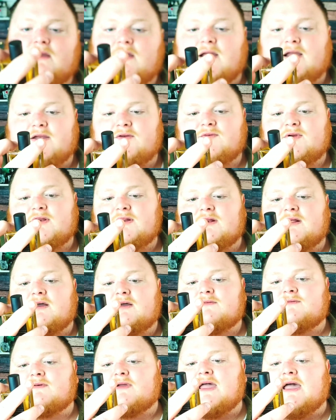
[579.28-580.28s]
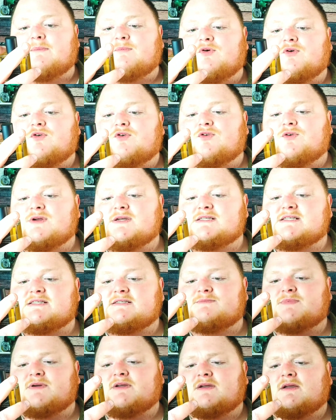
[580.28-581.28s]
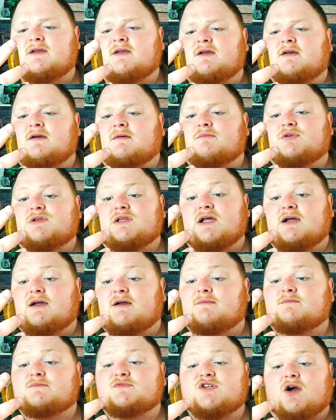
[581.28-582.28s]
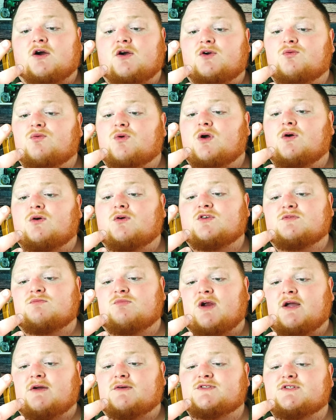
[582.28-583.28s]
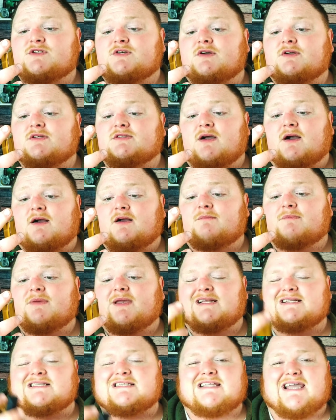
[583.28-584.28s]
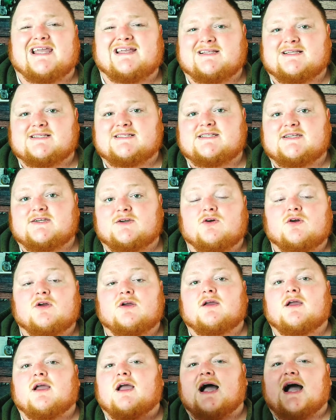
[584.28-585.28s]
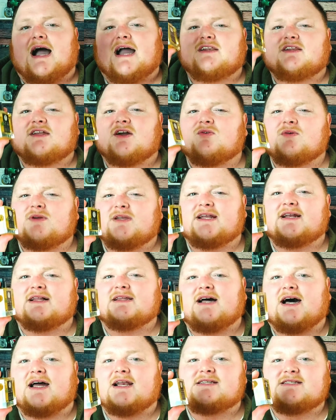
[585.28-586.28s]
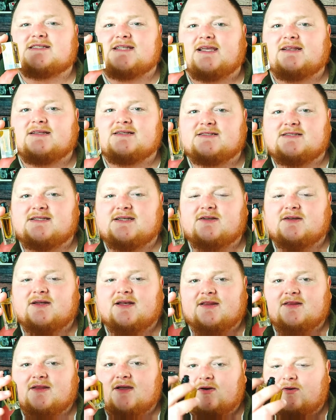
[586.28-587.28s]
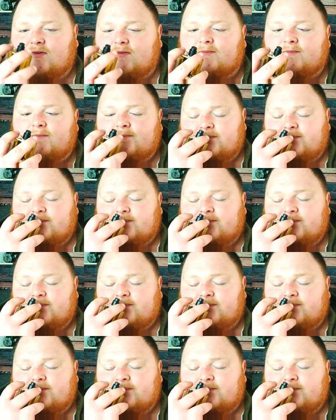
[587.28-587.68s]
I can read it off. Apple crisp, plum, dark rose, brown sugar, tonka bean, stainless steel. I don't get a lot of stainless steel in it though,